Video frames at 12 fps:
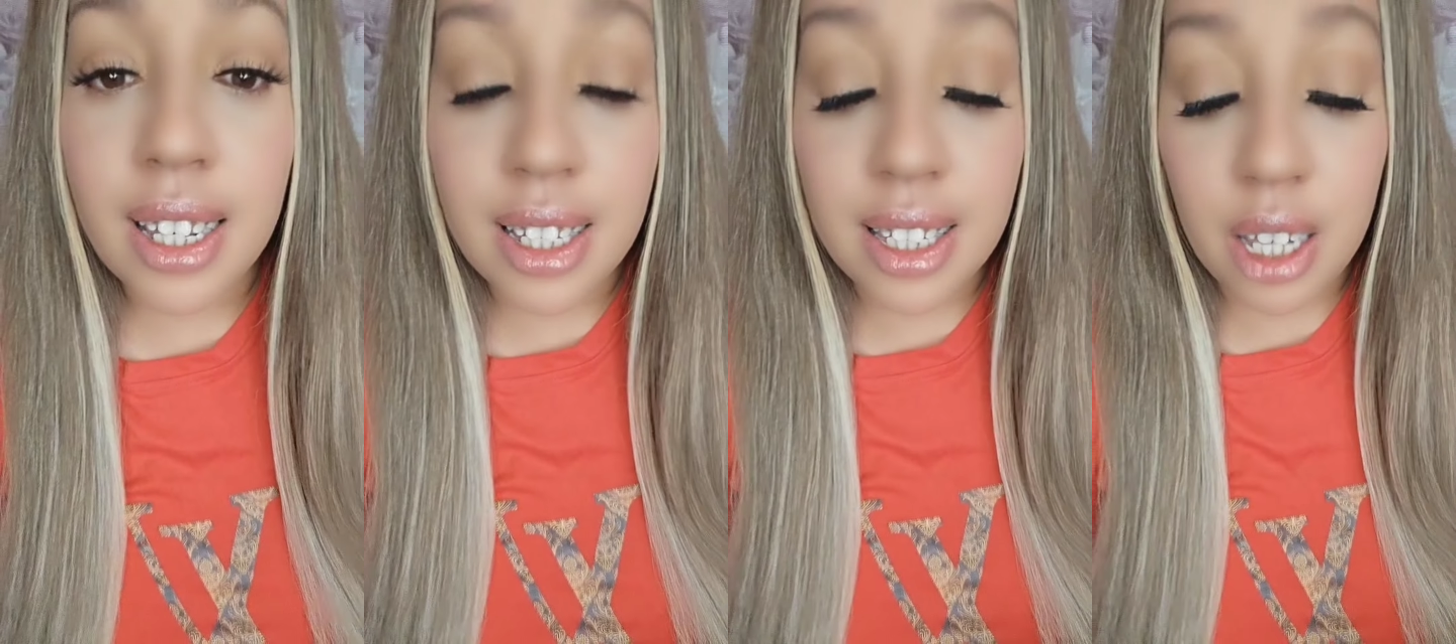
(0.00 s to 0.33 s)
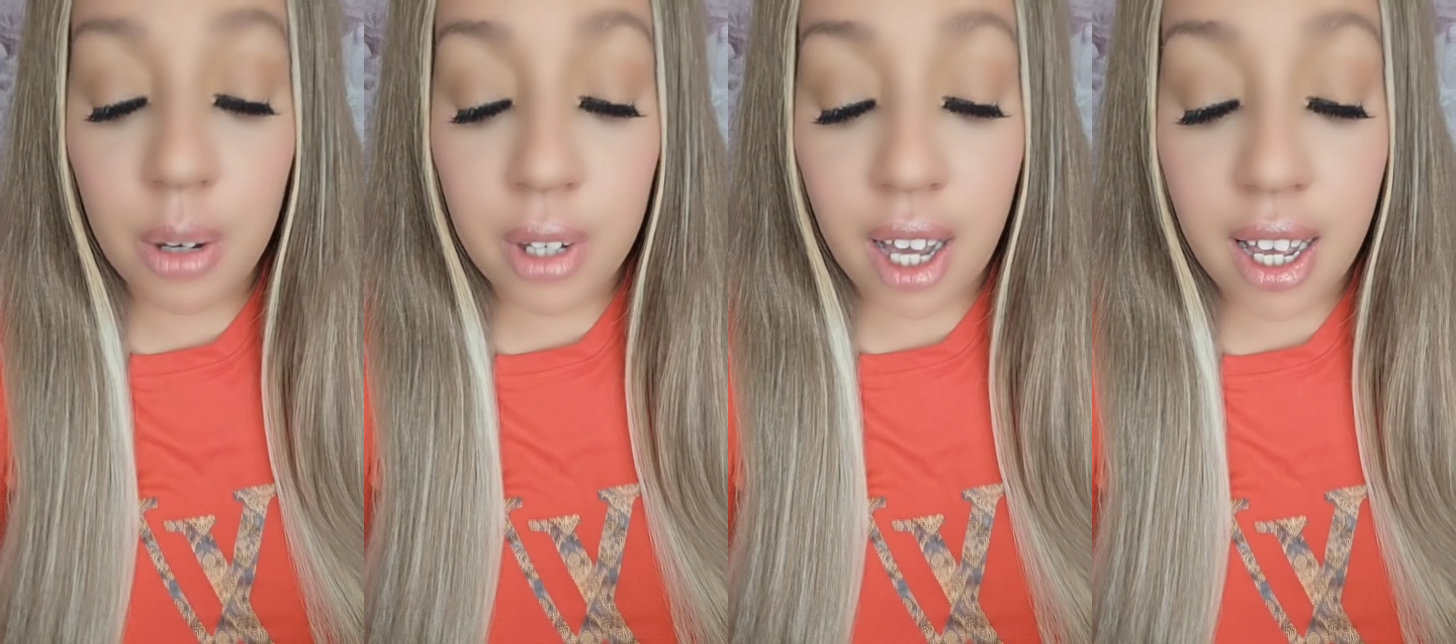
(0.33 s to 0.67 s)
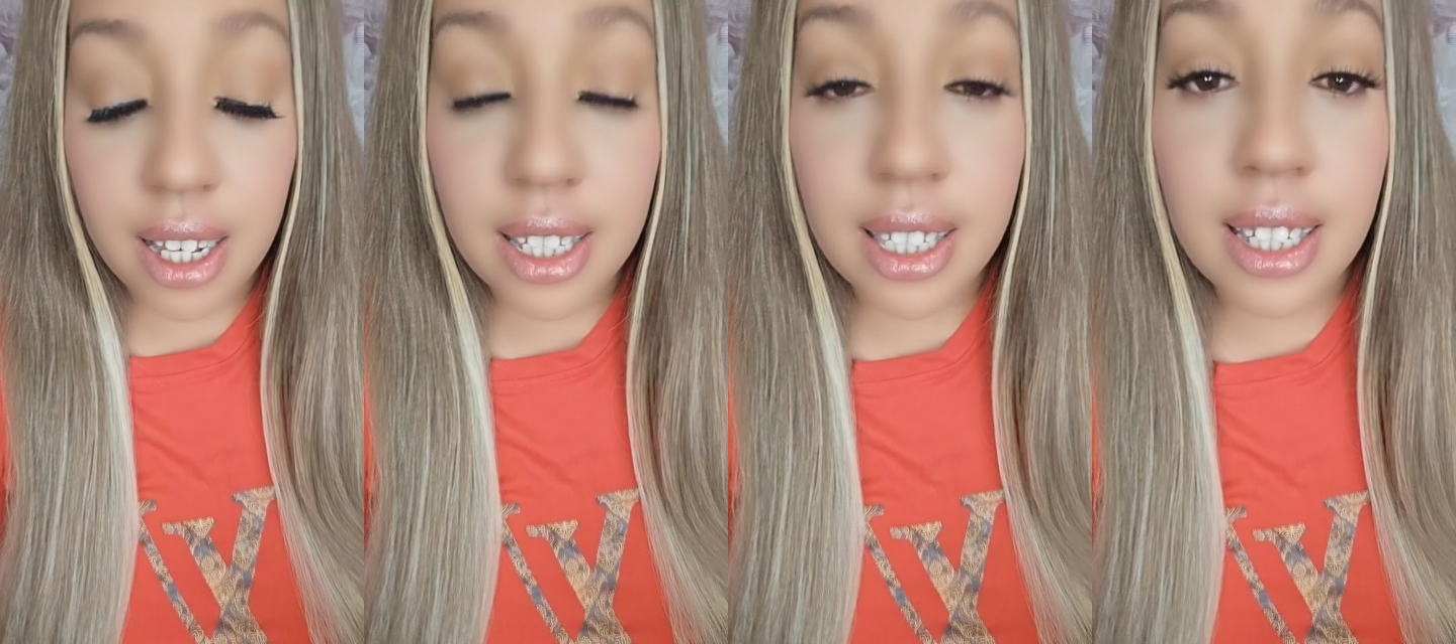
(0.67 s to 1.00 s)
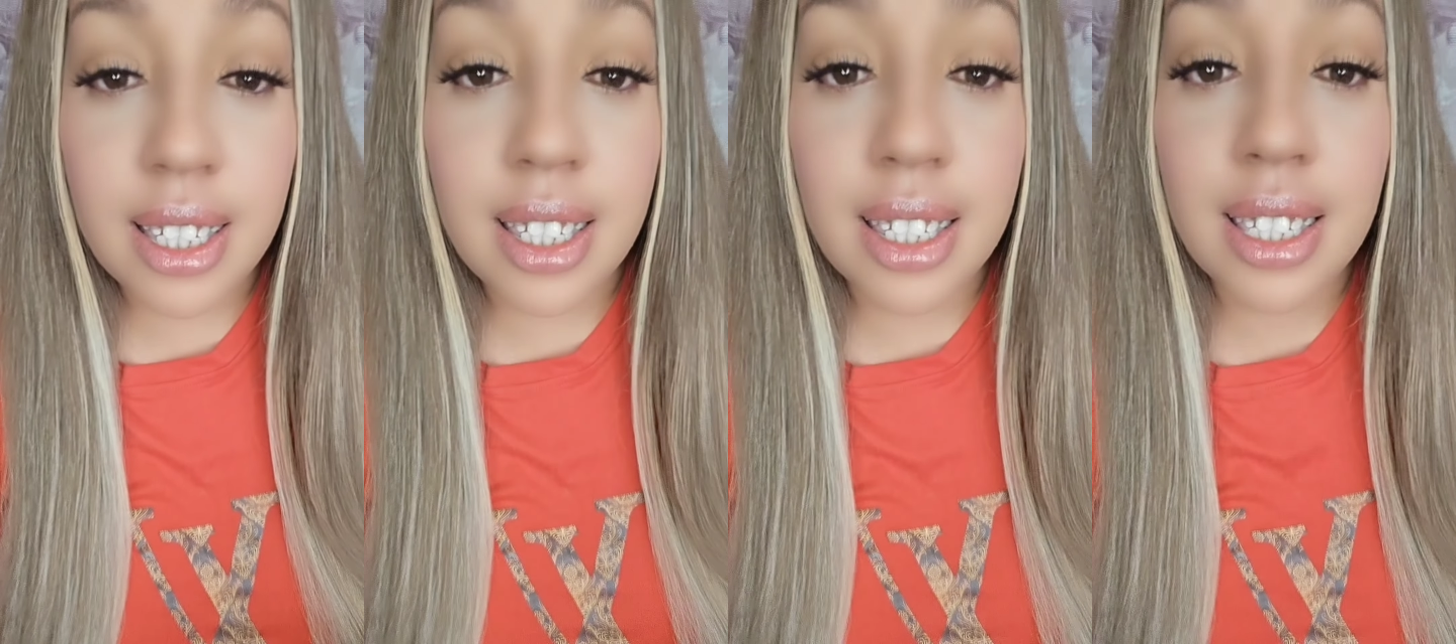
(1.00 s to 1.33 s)
So guys,
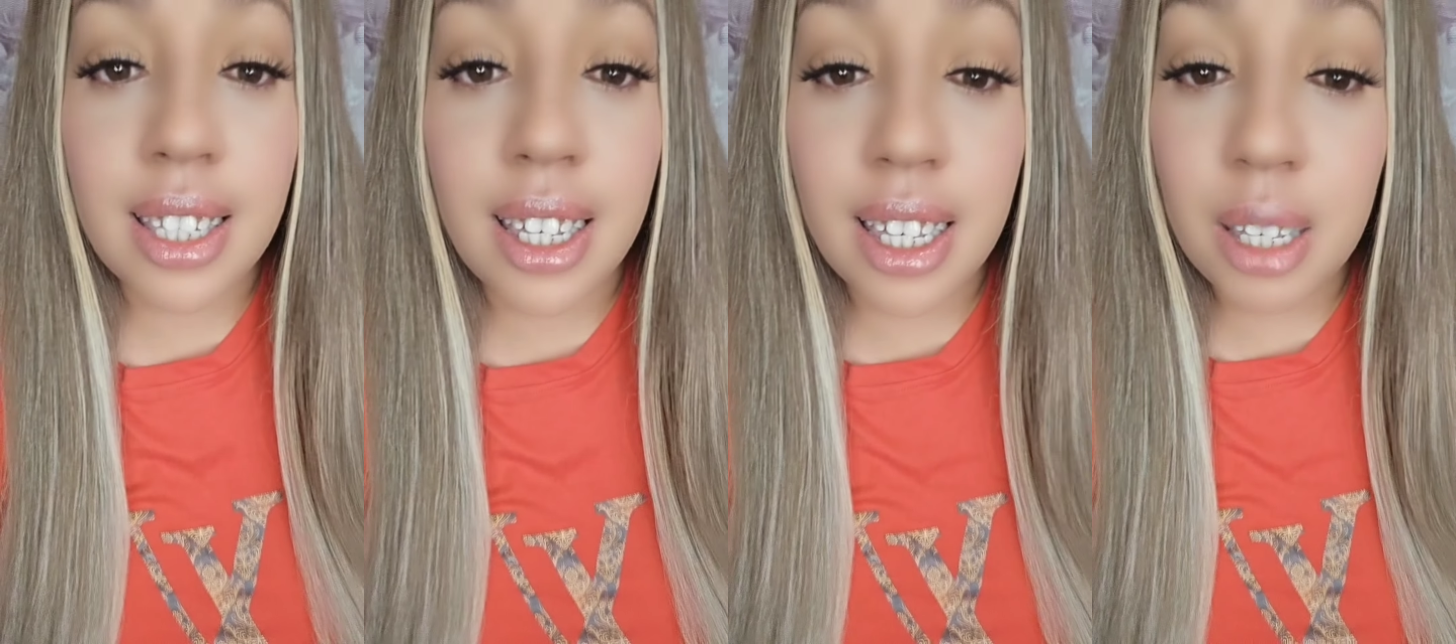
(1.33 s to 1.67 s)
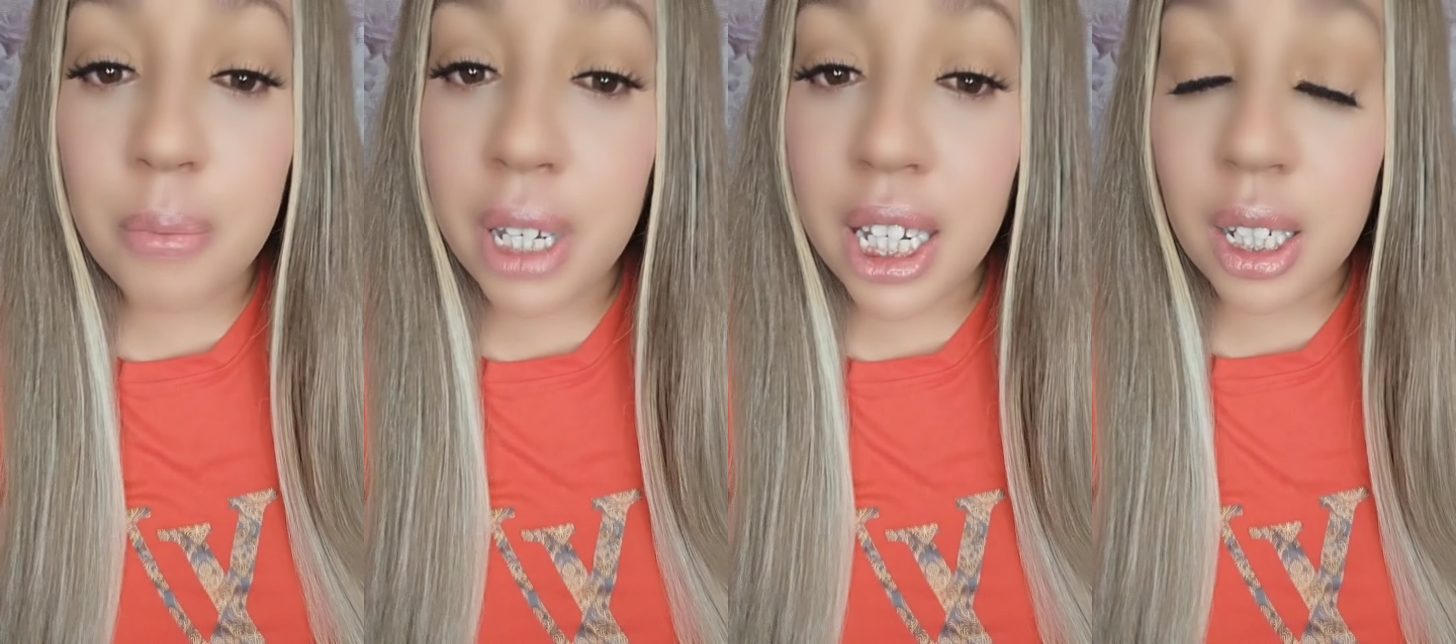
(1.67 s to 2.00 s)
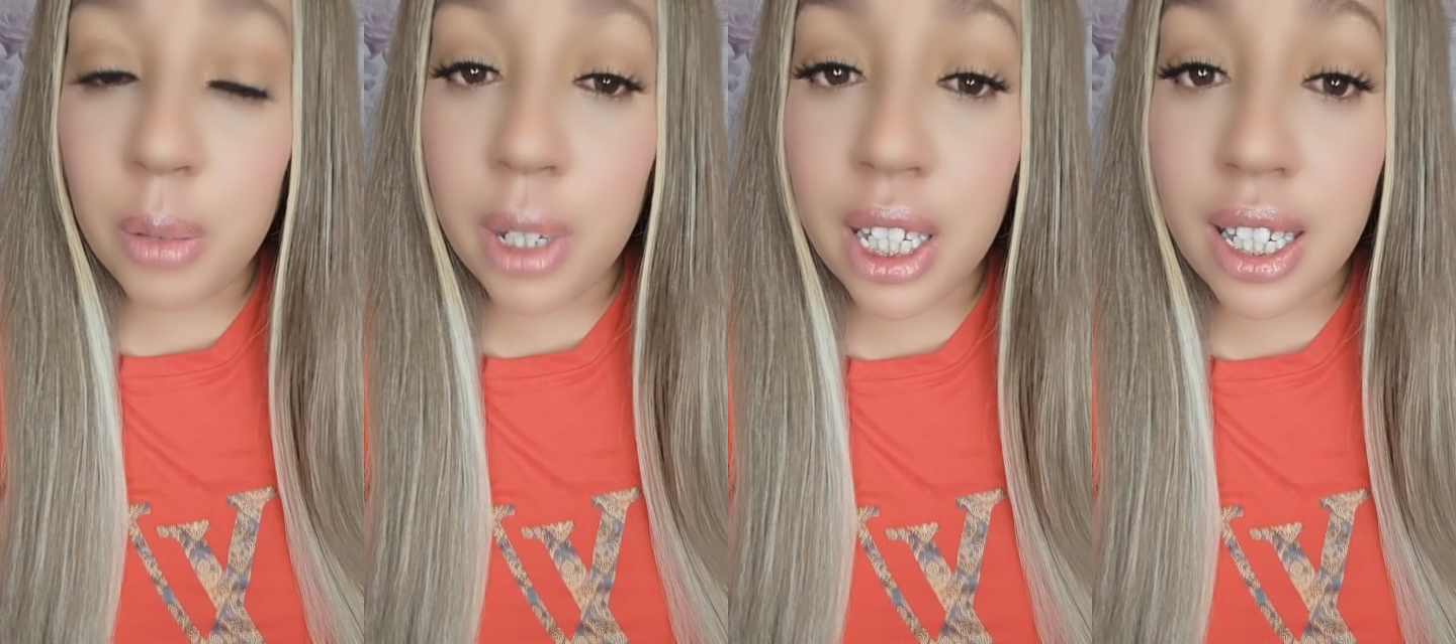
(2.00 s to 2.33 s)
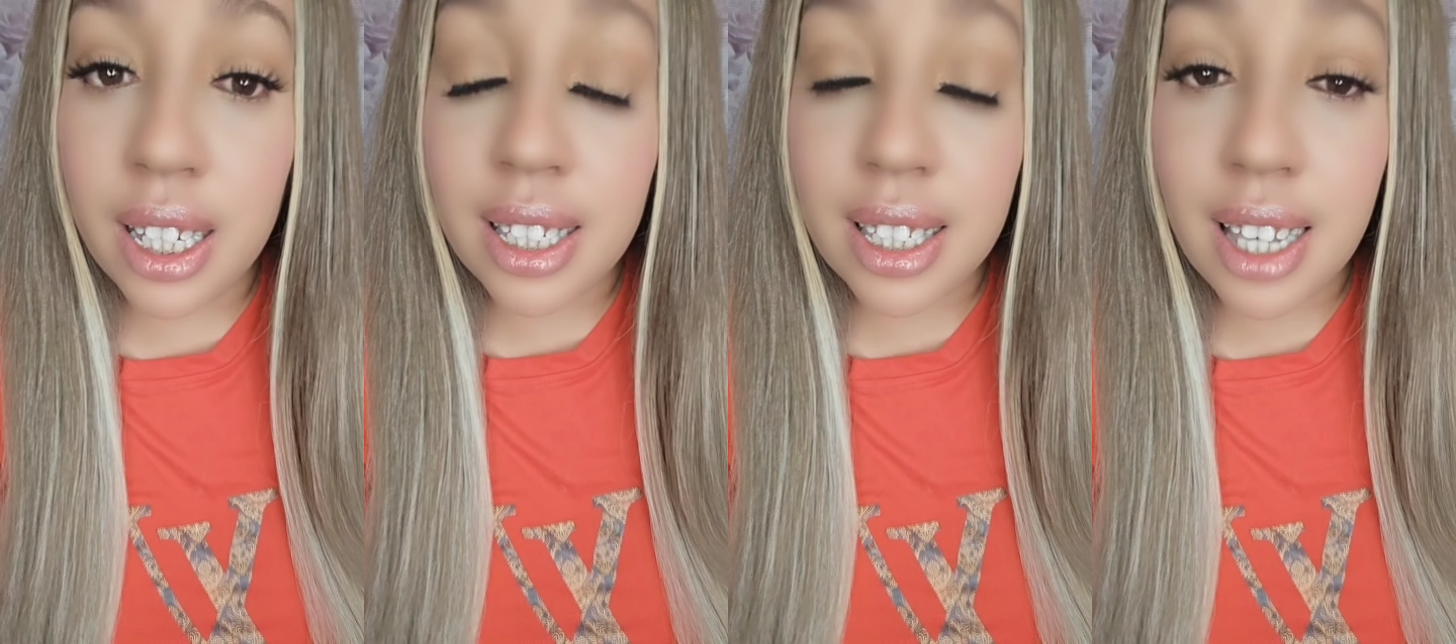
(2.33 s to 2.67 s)
this is the
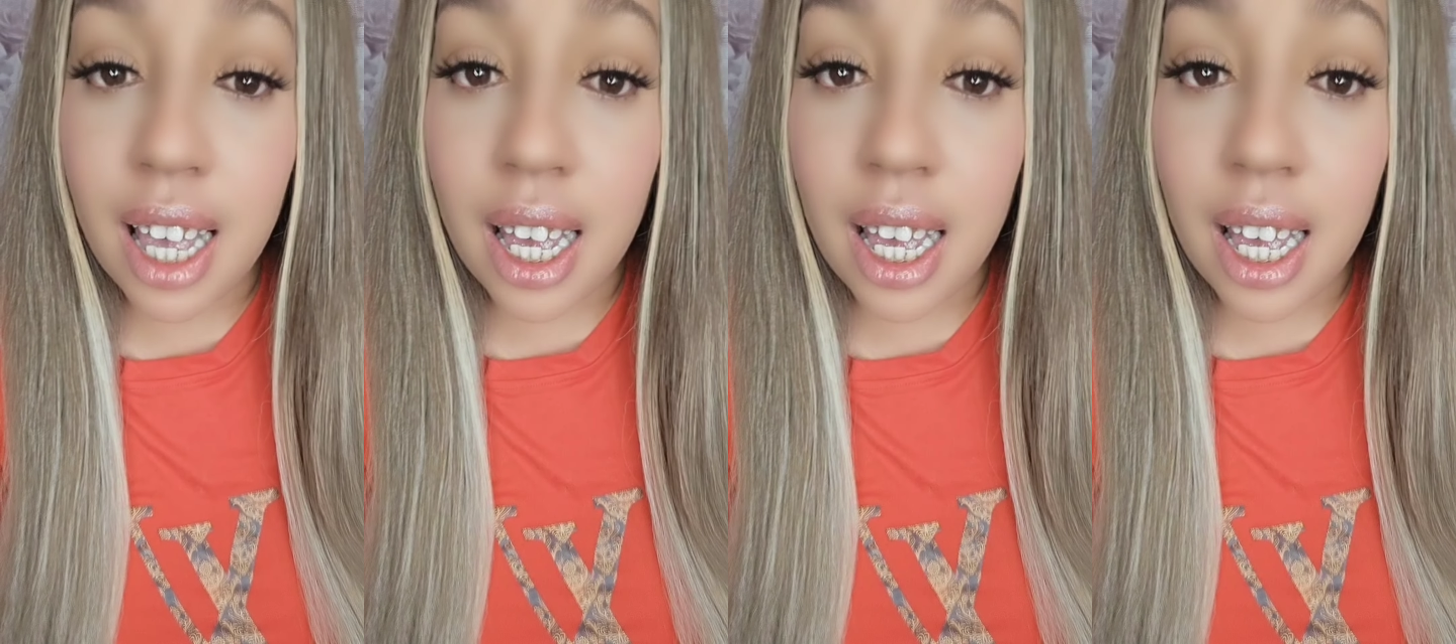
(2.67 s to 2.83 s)
Plouise